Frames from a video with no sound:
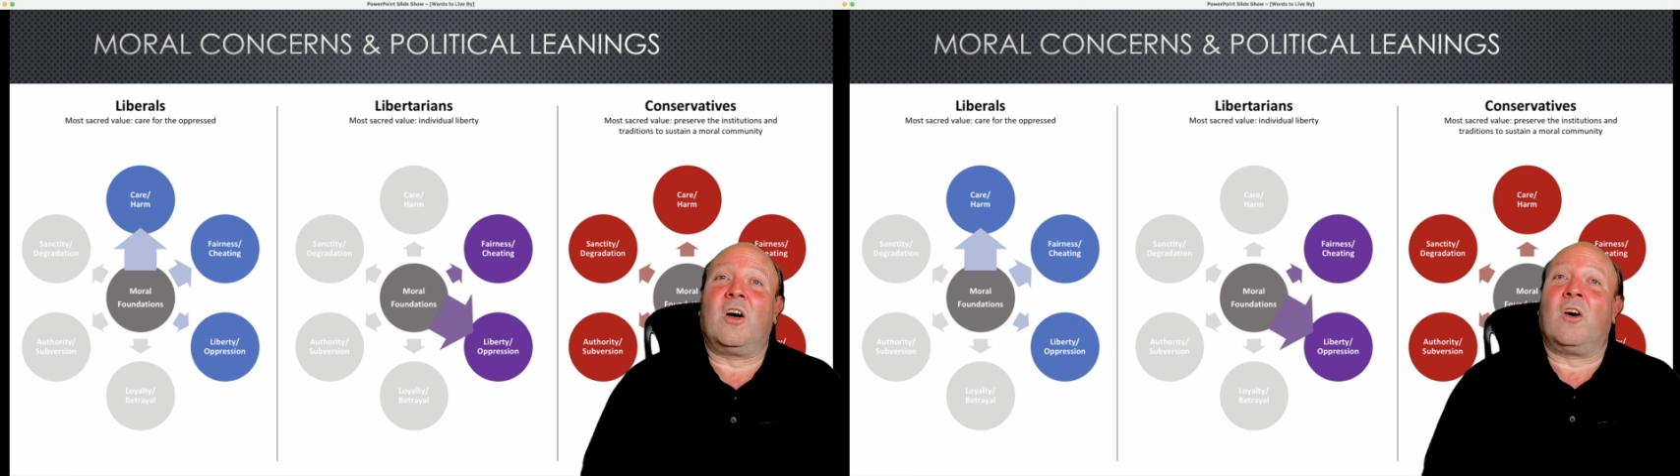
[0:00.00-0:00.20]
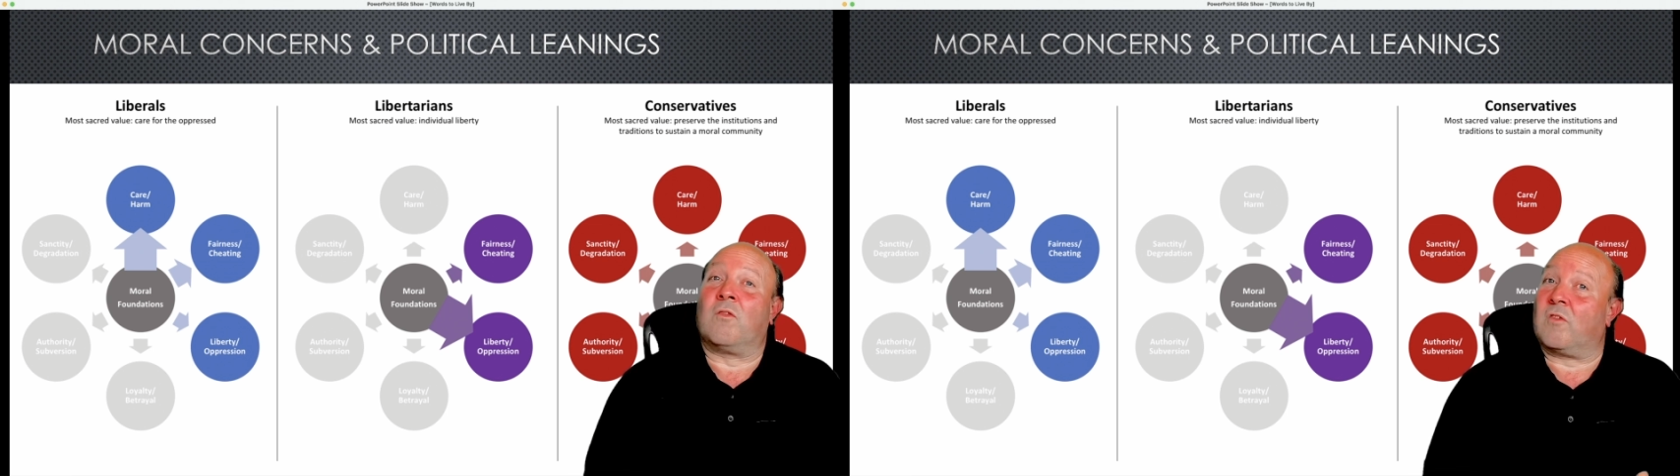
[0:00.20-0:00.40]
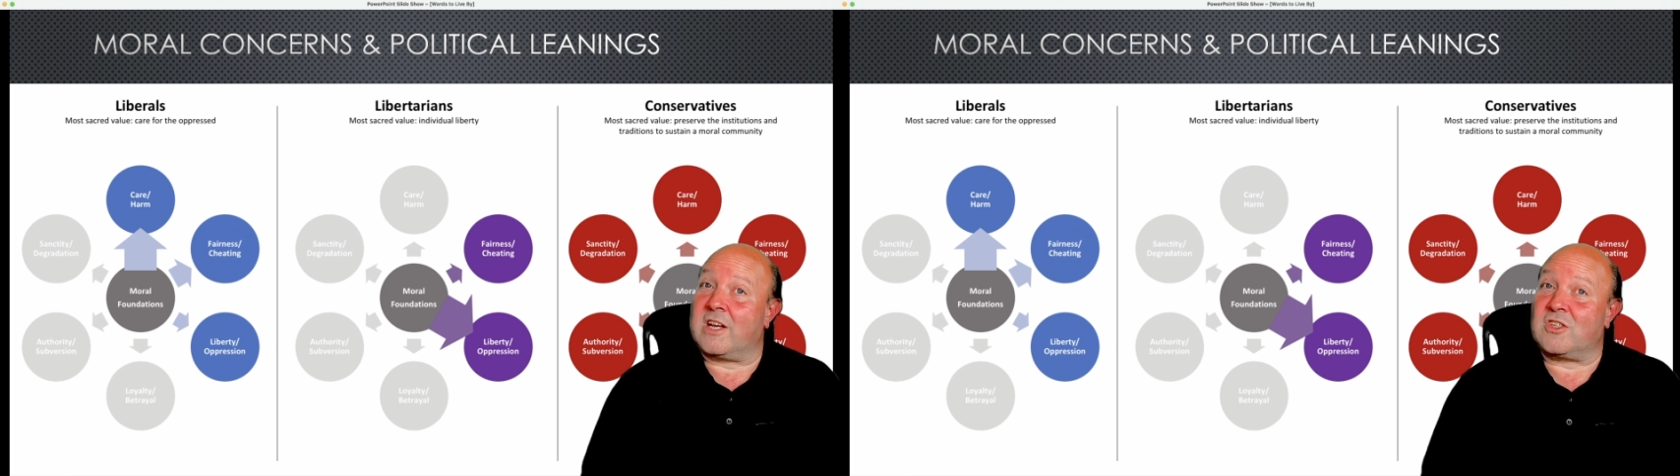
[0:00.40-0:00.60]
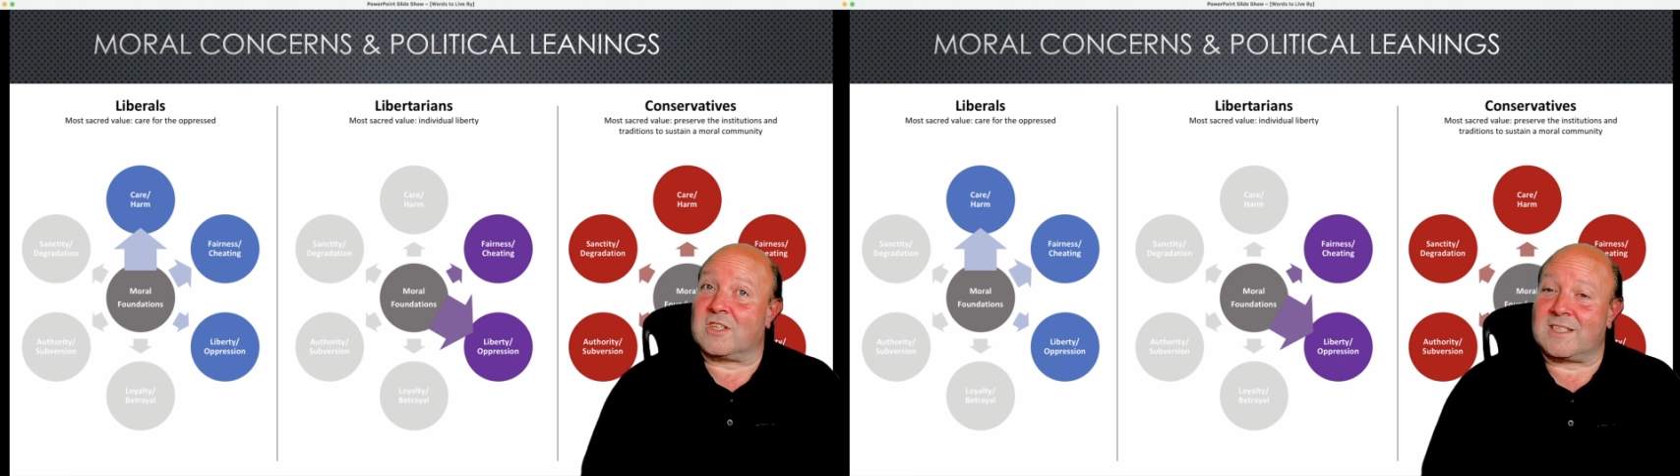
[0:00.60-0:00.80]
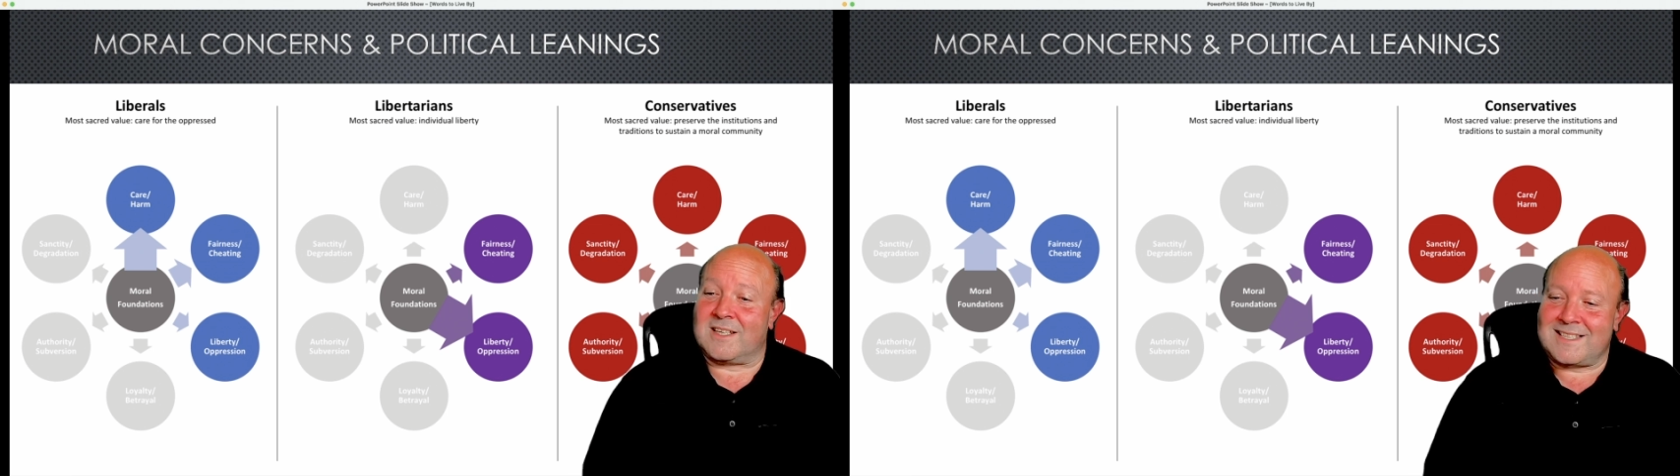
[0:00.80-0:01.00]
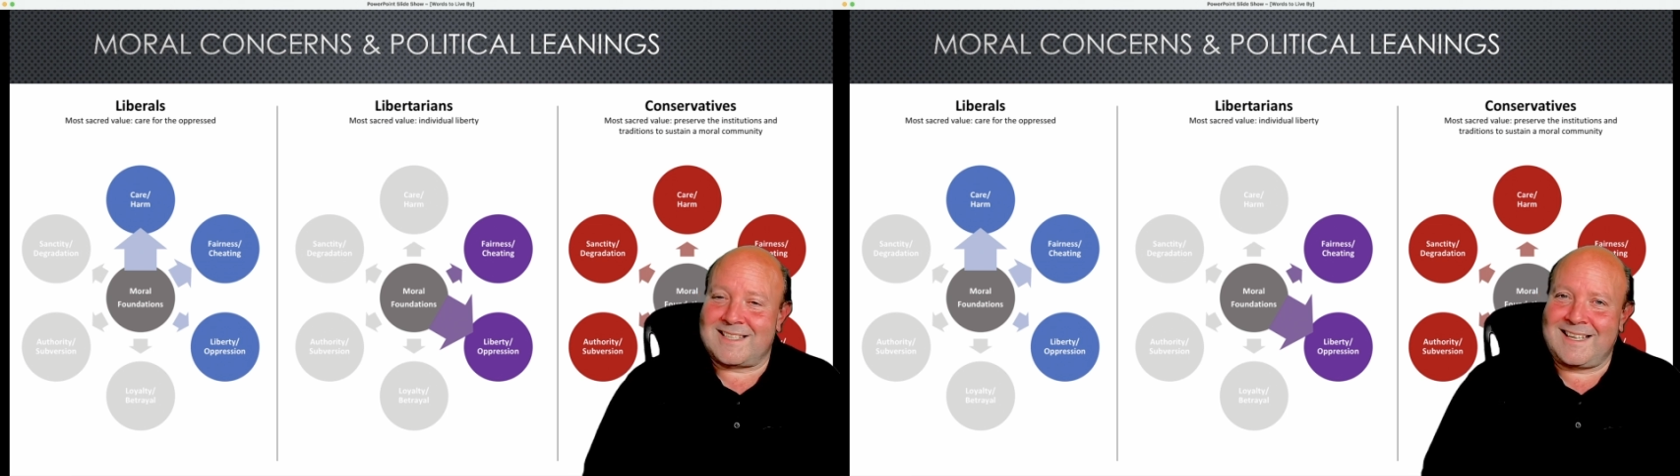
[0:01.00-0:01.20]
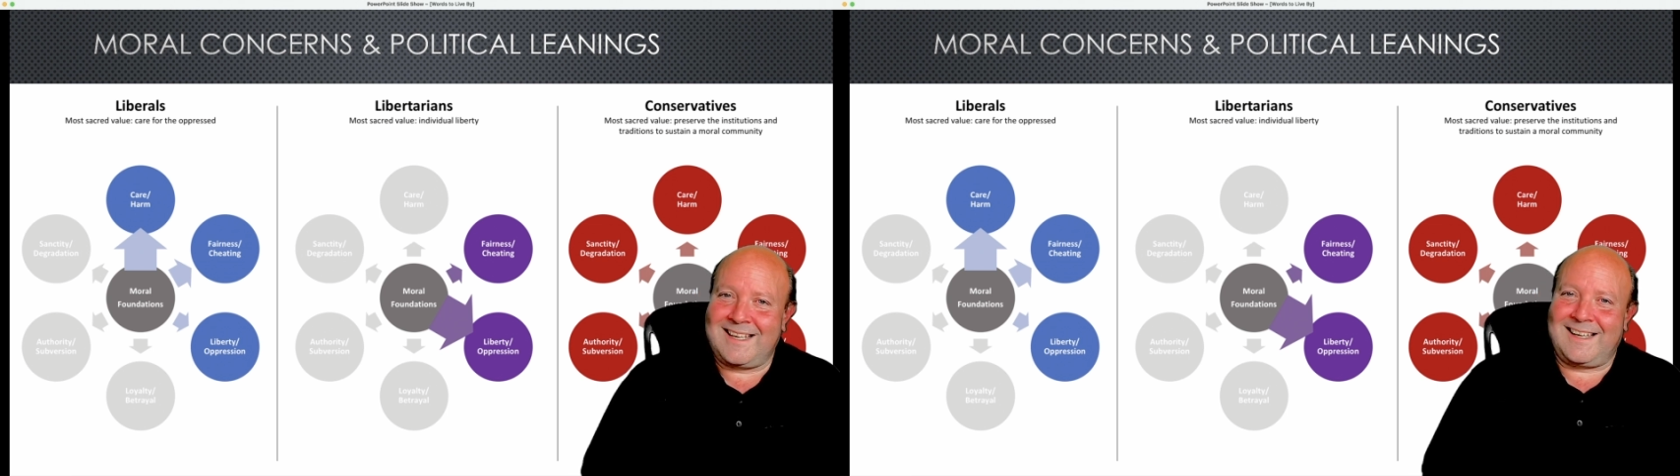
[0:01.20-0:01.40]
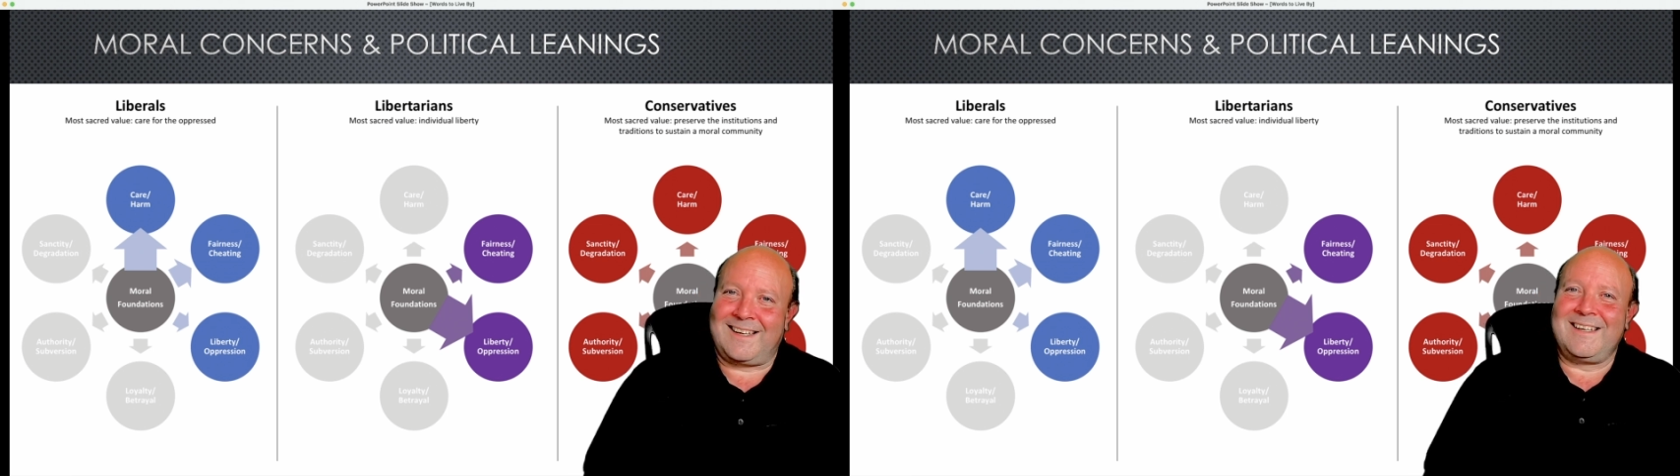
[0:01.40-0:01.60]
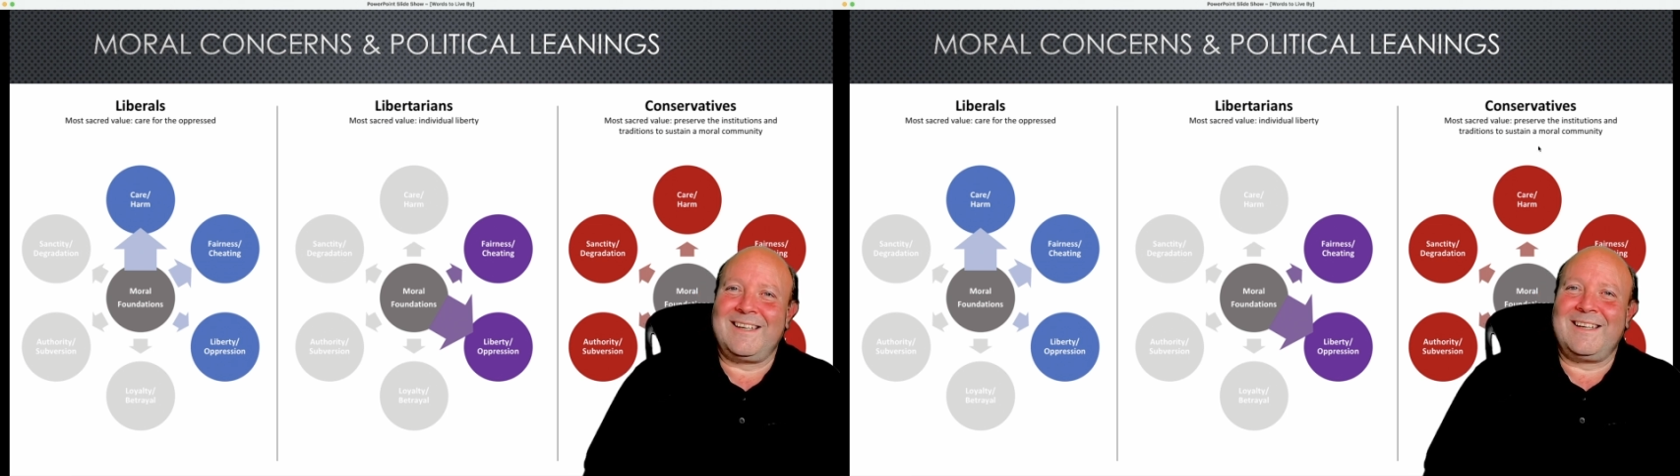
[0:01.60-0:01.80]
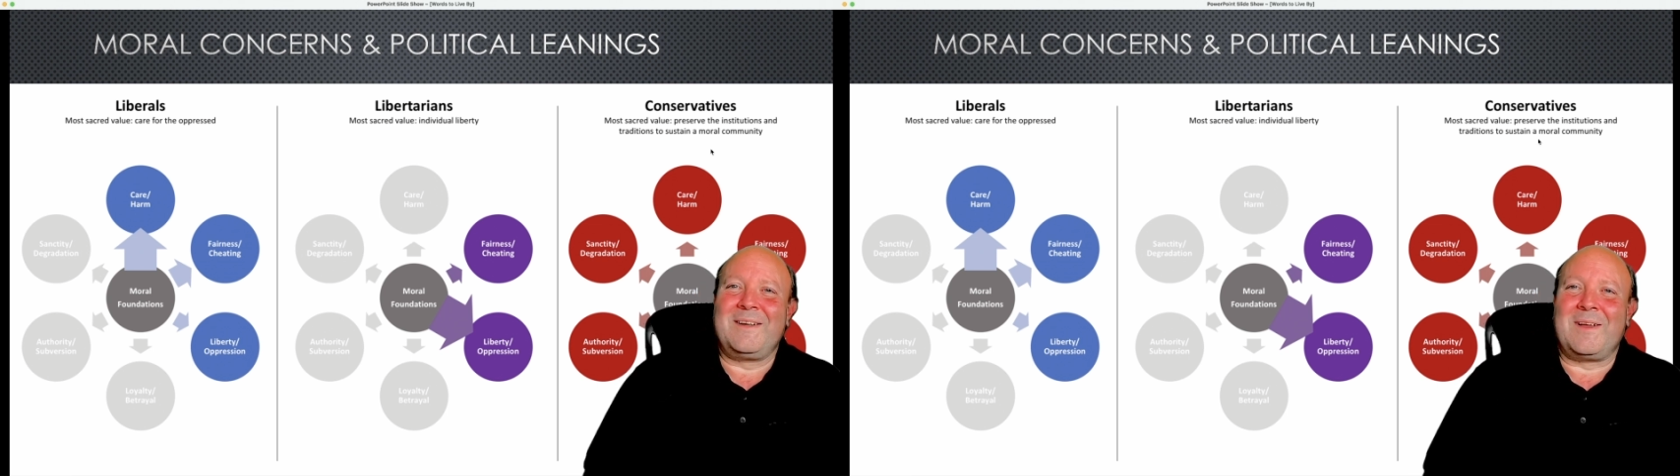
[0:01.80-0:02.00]
on righteousness.
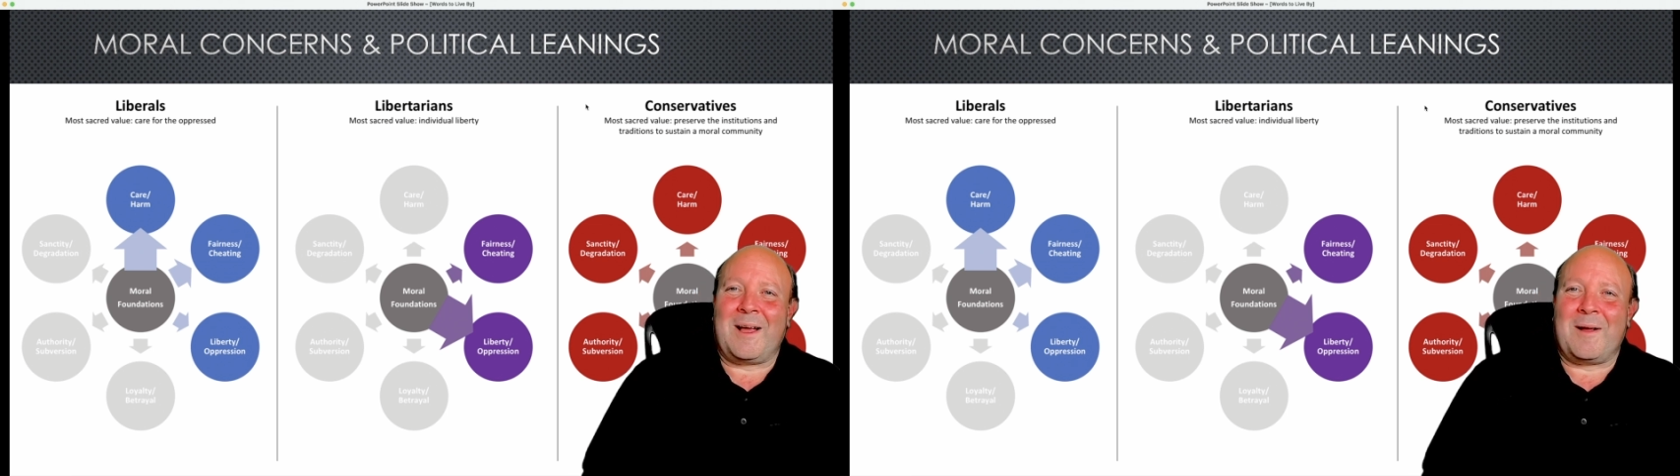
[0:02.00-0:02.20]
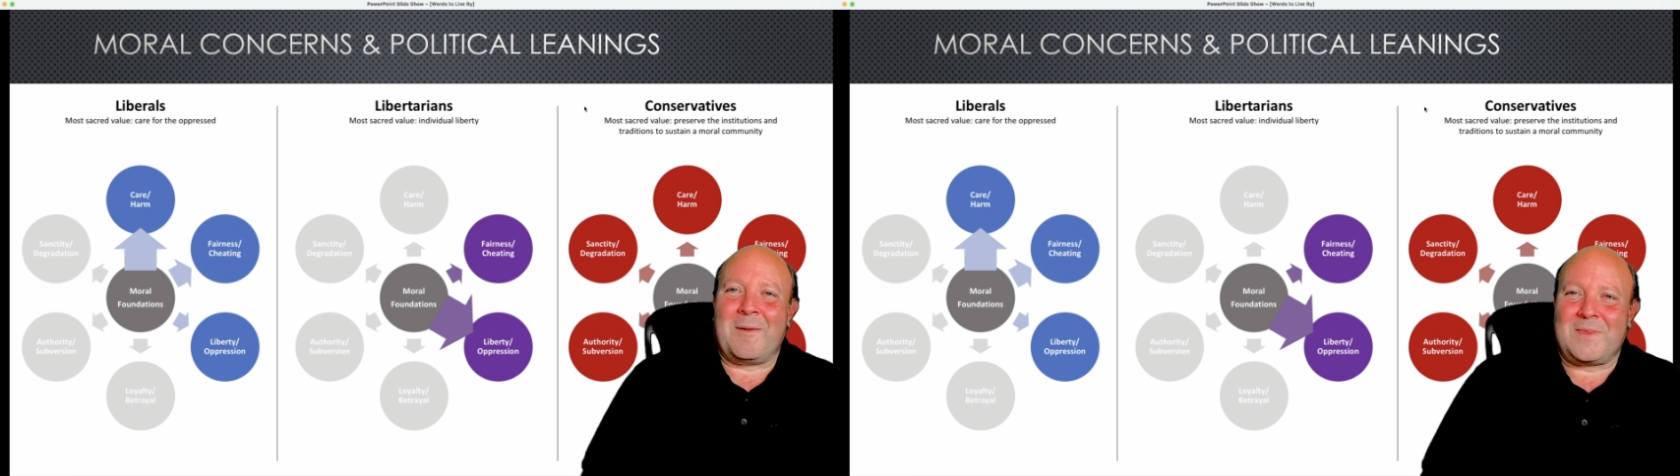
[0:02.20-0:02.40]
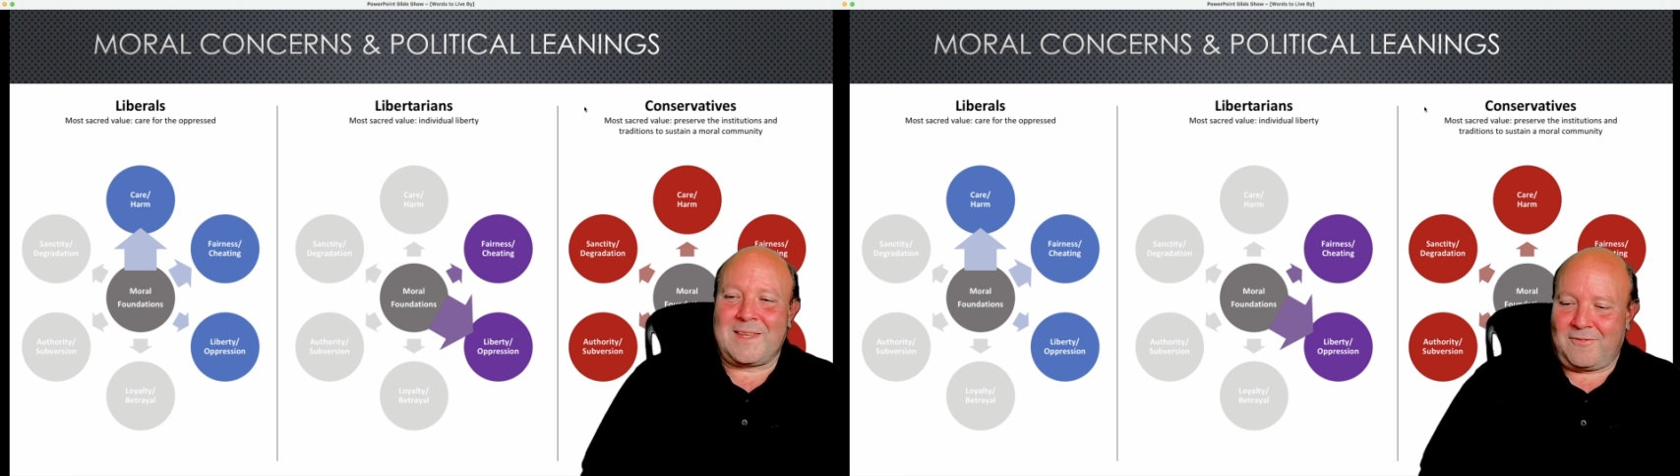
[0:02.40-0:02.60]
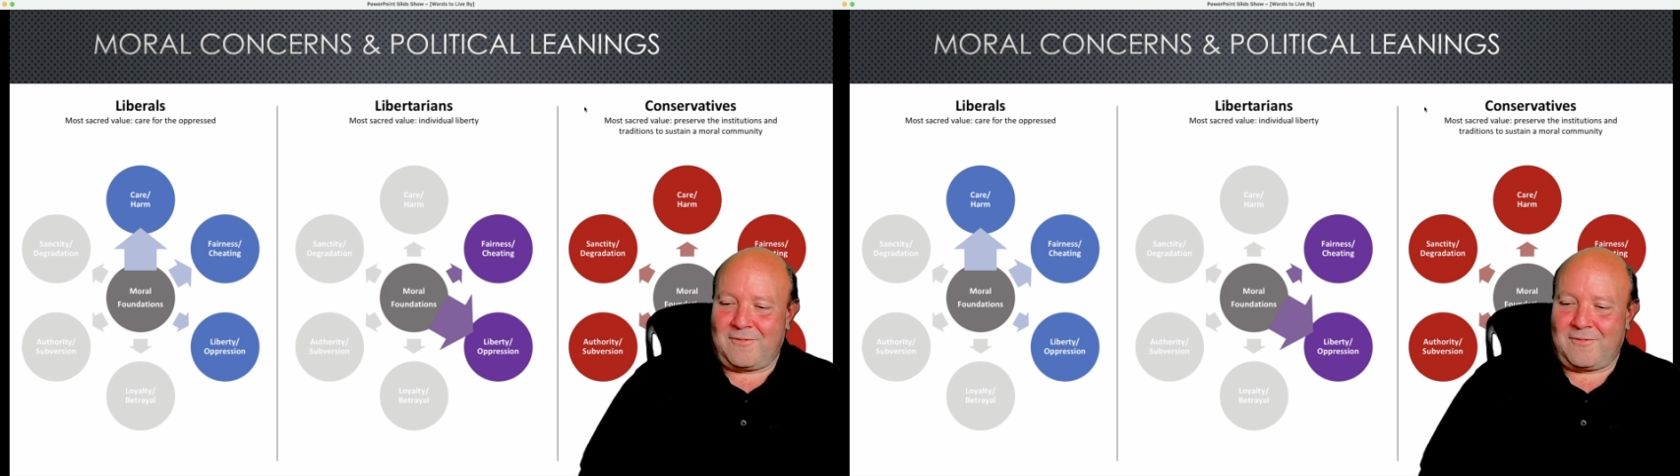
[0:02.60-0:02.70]
From